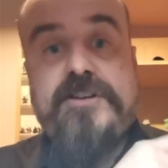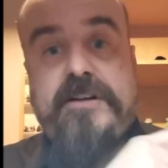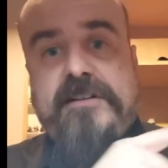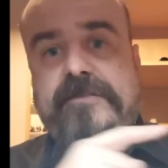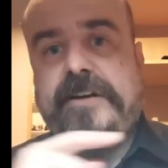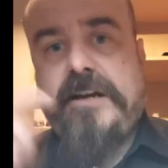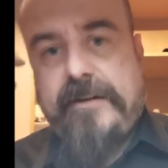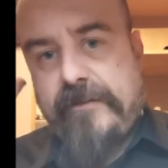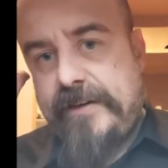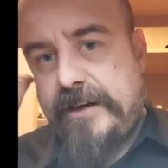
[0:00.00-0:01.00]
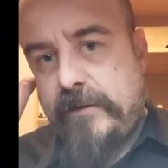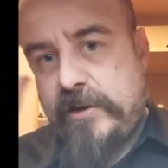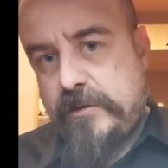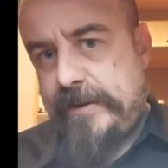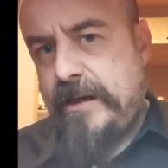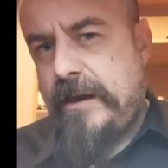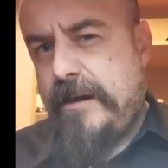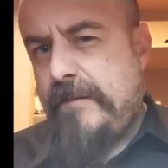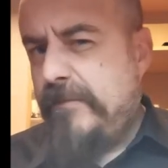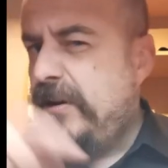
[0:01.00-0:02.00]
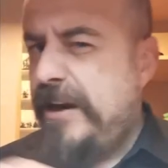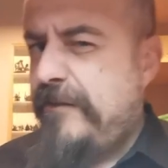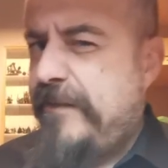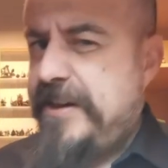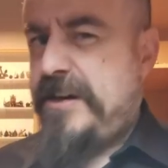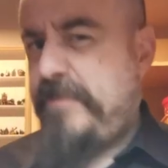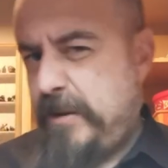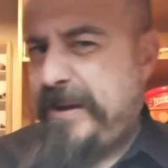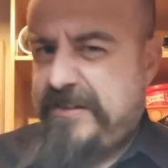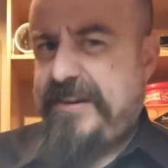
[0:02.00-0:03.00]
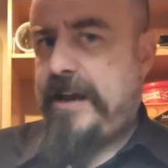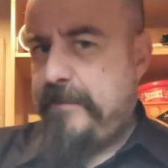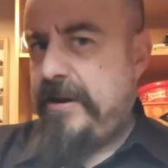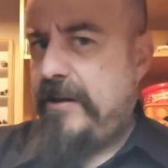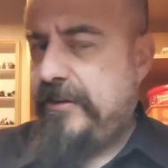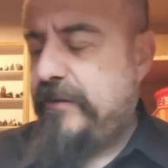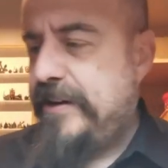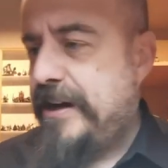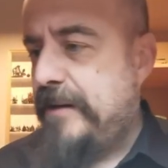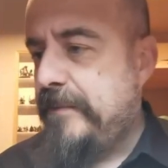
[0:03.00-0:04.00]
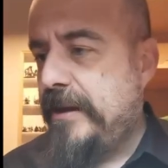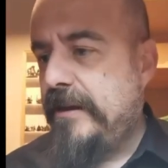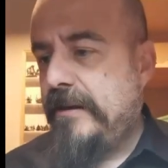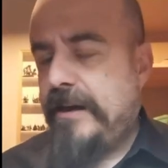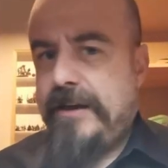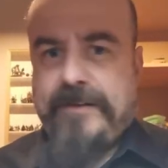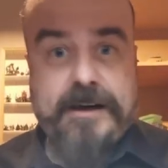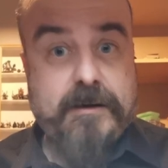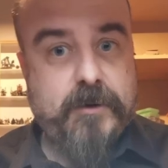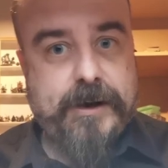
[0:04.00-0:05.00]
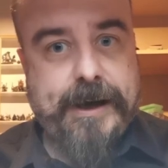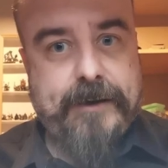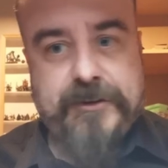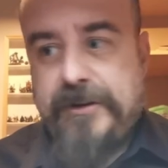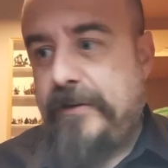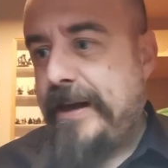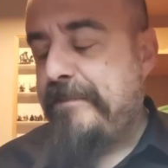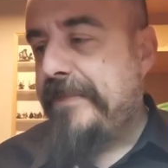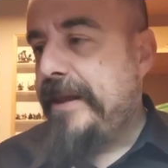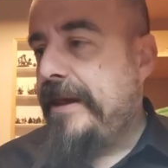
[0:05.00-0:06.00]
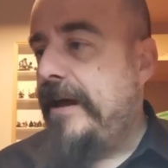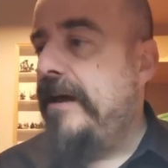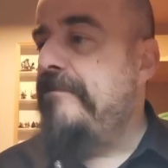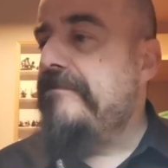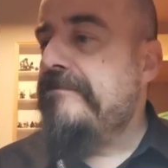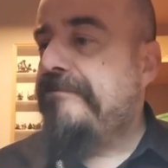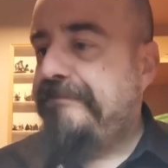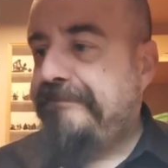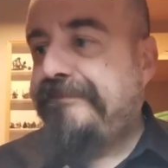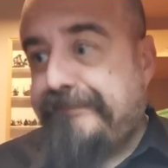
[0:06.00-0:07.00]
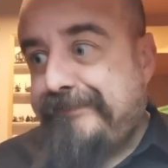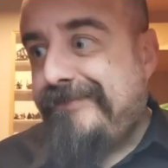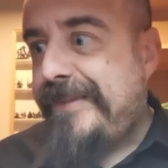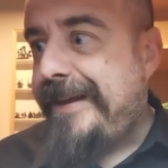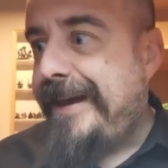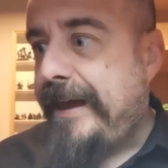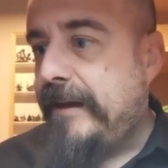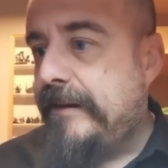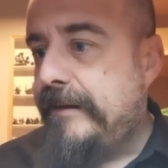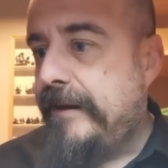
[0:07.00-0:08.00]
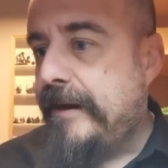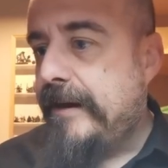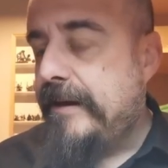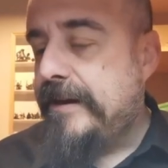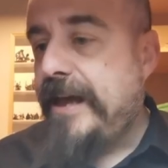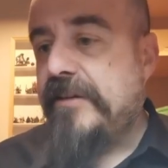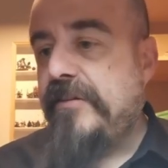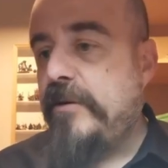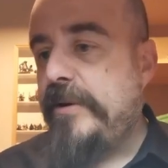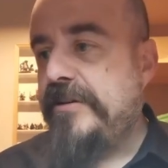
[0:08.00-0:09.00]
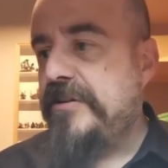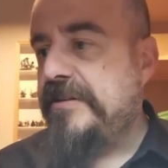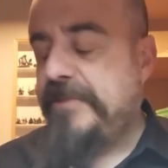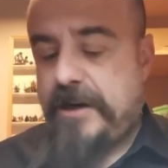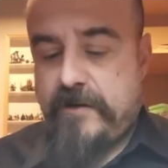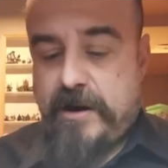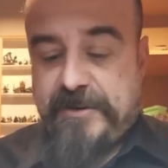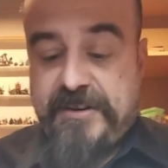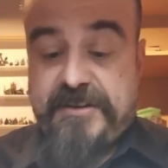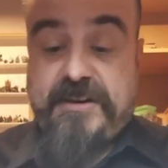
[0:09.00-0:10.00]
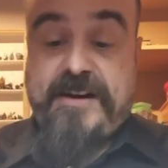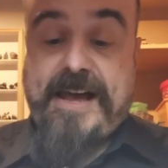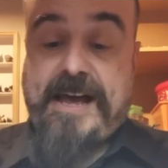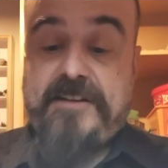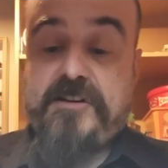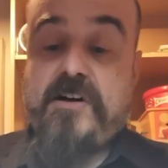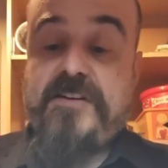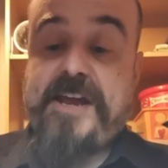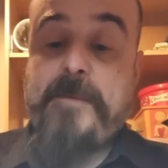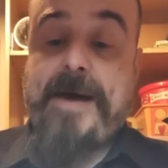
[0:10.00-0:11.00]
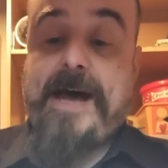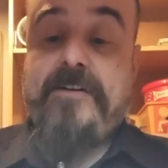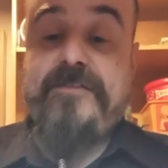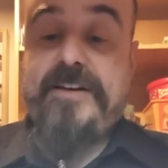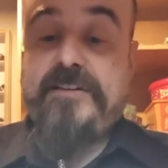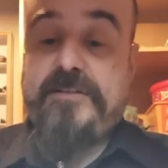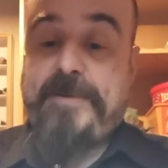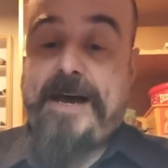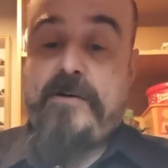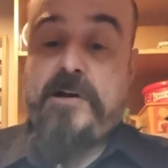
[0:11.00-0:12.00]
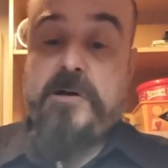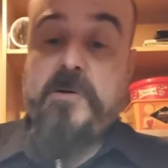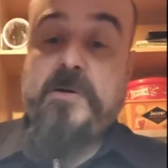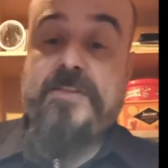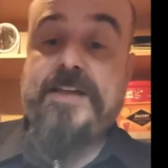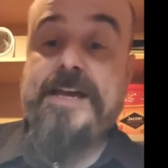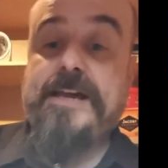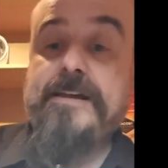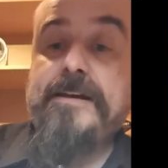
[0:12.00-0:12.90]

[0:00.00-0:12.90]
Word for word: show you something in another video, which will be not another video, but it'll be a second part of this video if I can work out how to do that. Um, yeah. Uh, yeah, so I want to do some dioramas. This guy has got a power fist, power claw thing,